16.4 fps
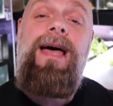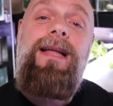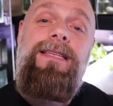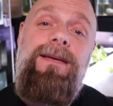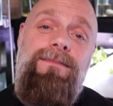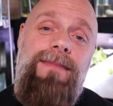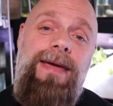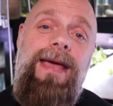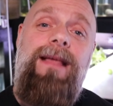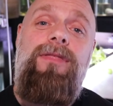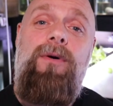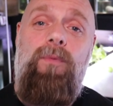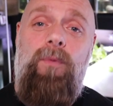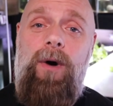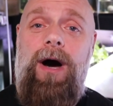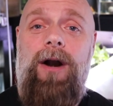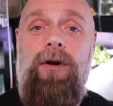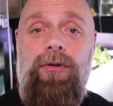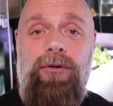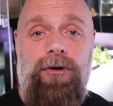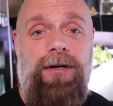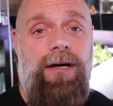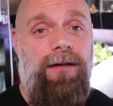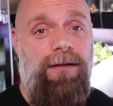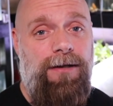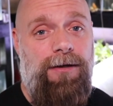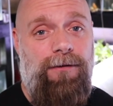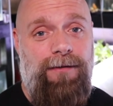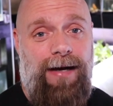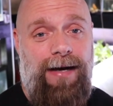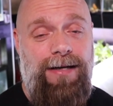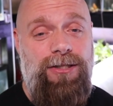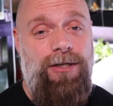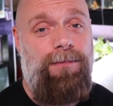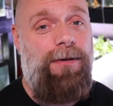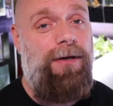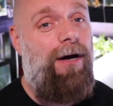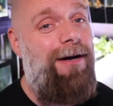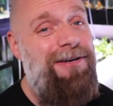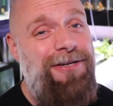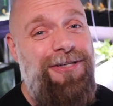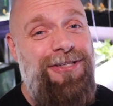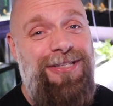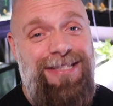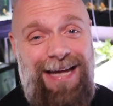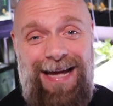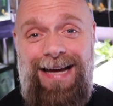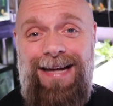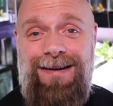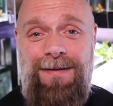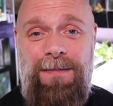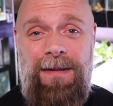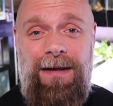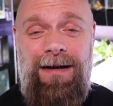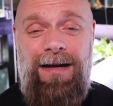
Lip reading: to make the water look a little nicer. But understand,